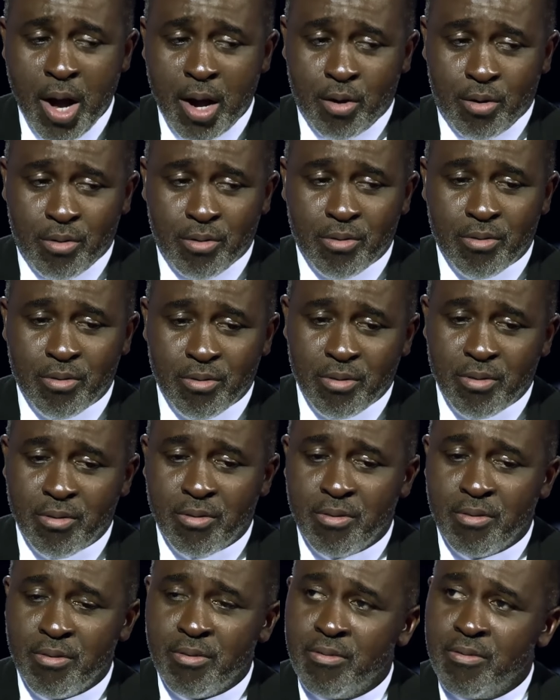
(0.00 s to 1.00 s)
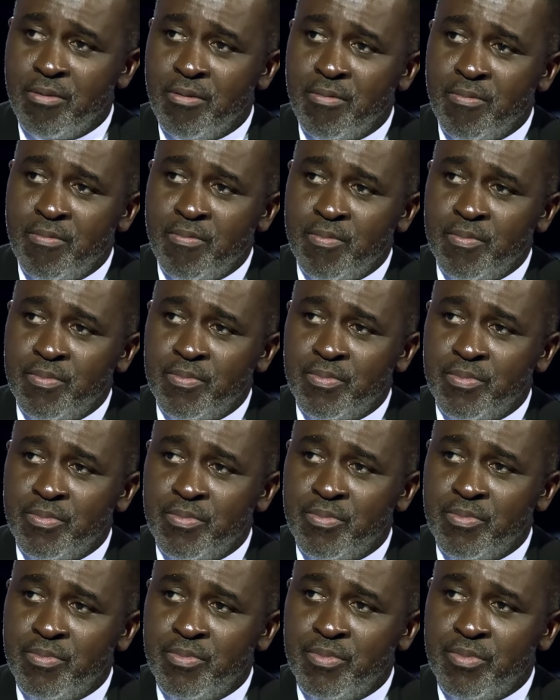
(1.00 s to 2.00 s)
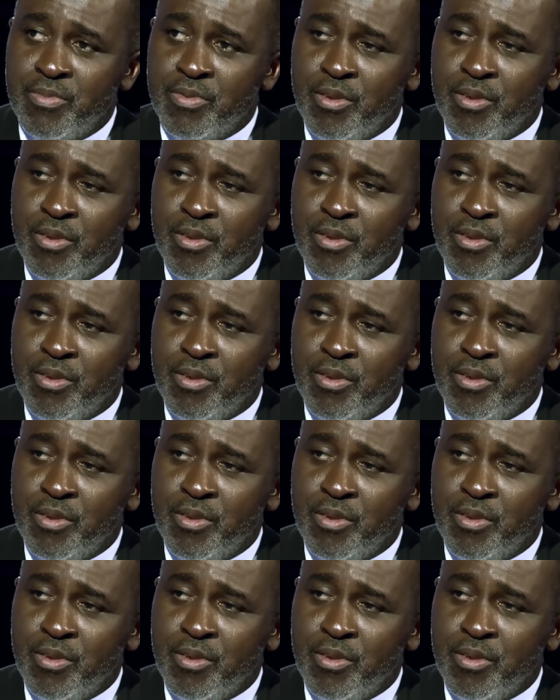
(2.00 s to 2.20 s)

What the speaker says: I'm left with Wailing Wall and Tower Bridge.